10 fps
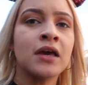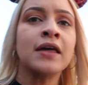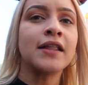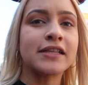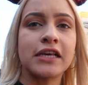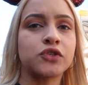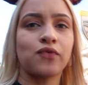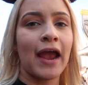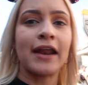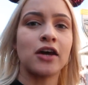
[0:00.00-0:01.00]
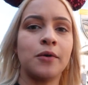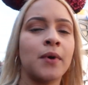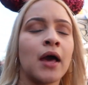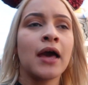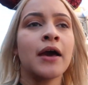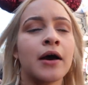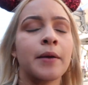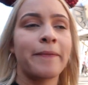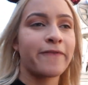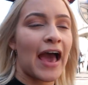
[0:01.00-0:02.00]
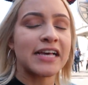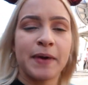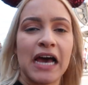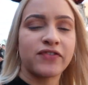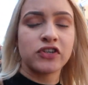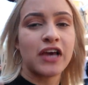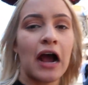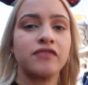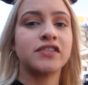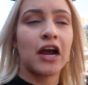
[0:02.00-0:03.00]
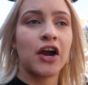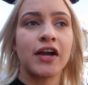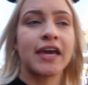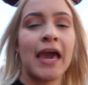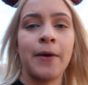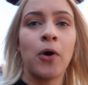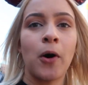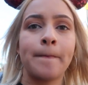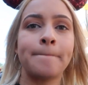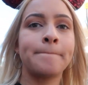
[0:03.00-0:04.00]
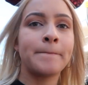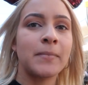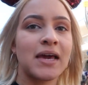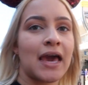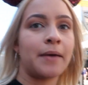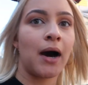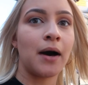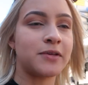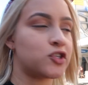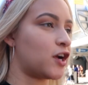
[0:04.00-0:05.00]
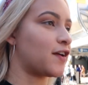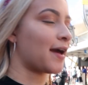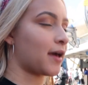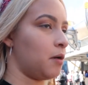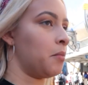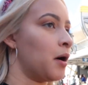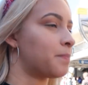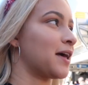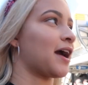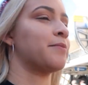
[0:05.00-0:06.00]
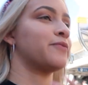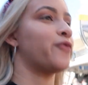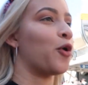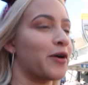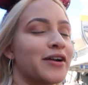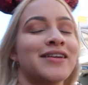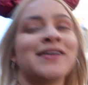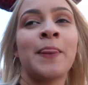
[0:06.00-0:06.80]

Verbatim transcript: Like this random. Party. Fast Pass for Tower of Terror came up, came up. Did you hear that? Came up like came I'm up. foreign.